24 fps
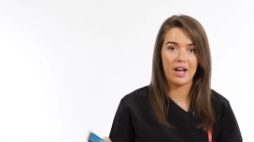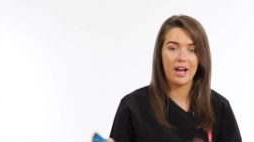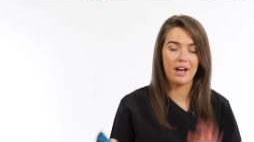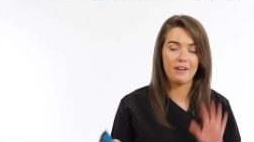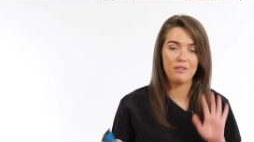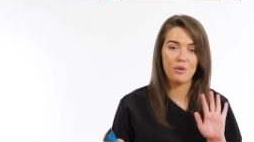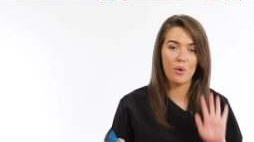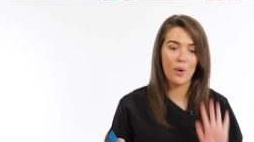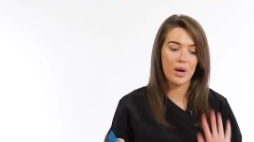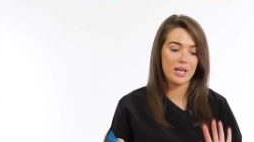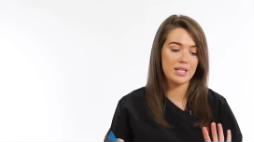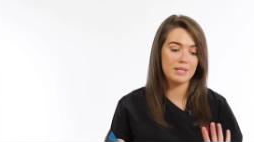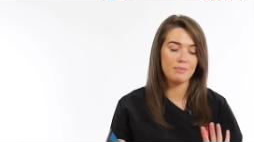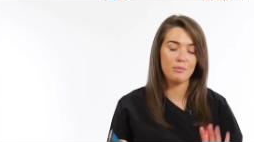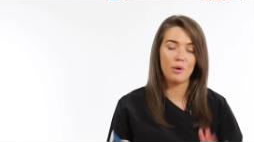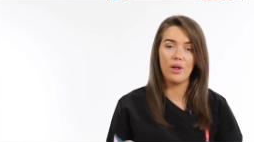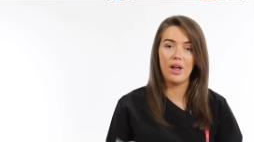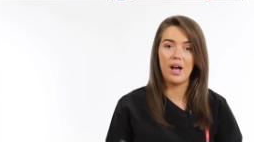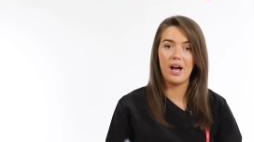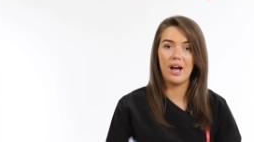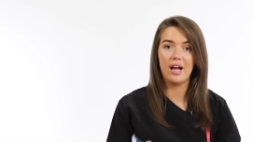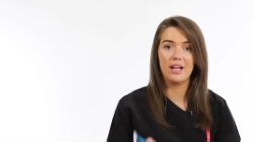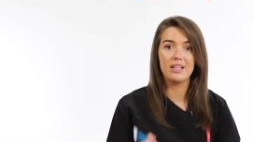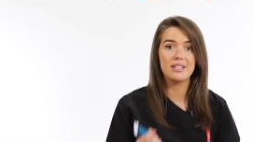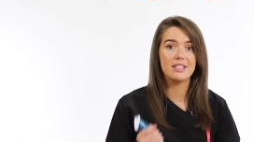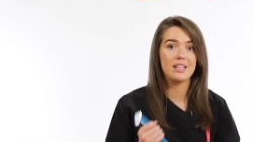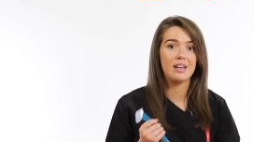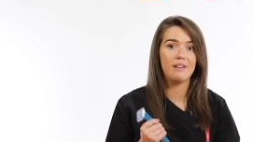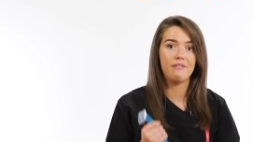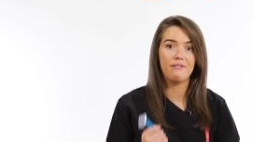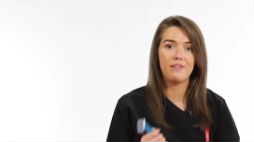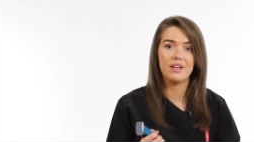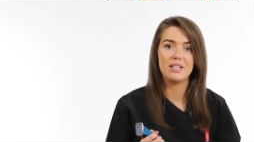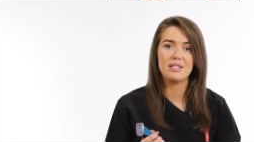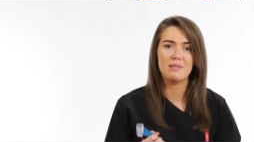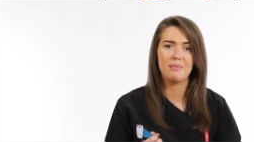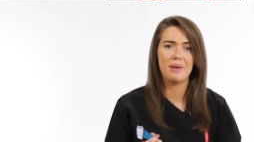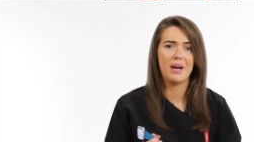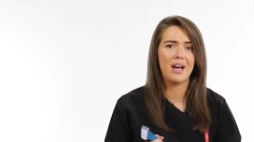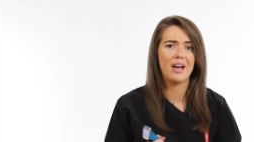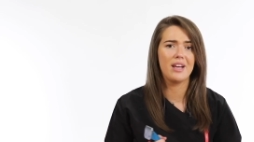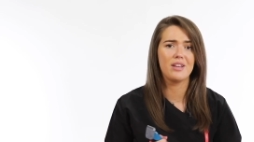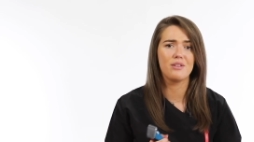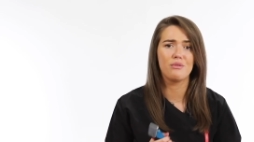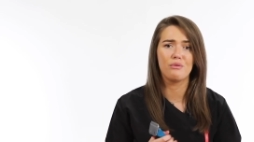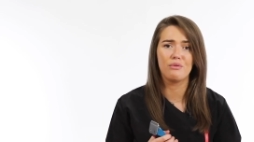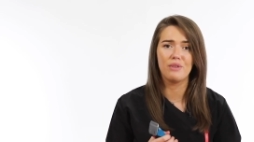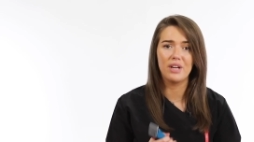I have quite small hands and it fits in my
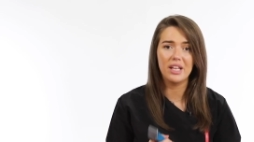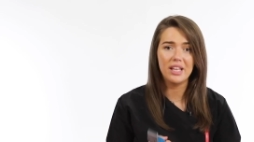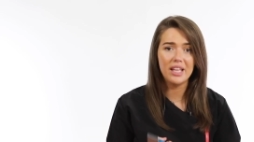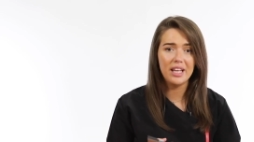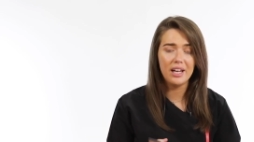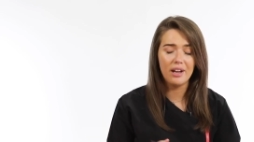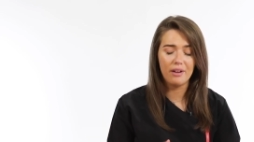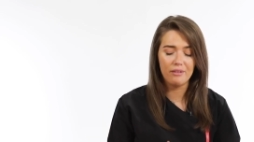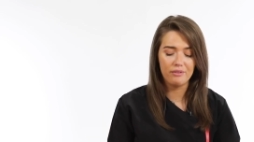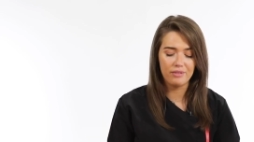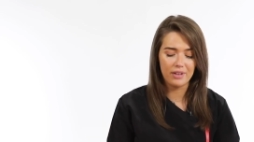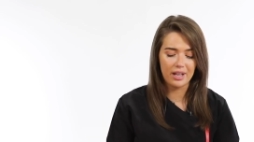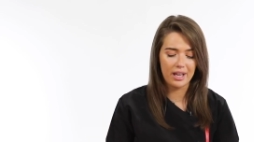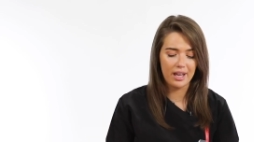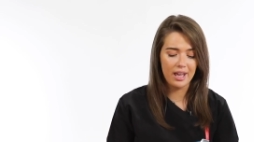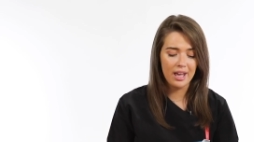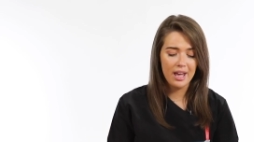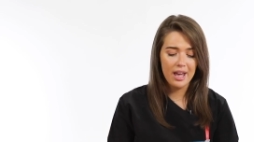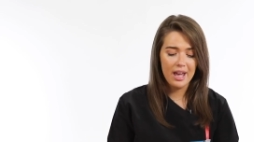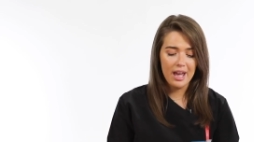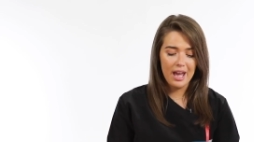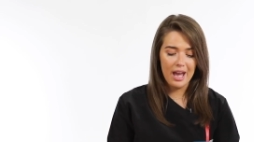hand really lovely.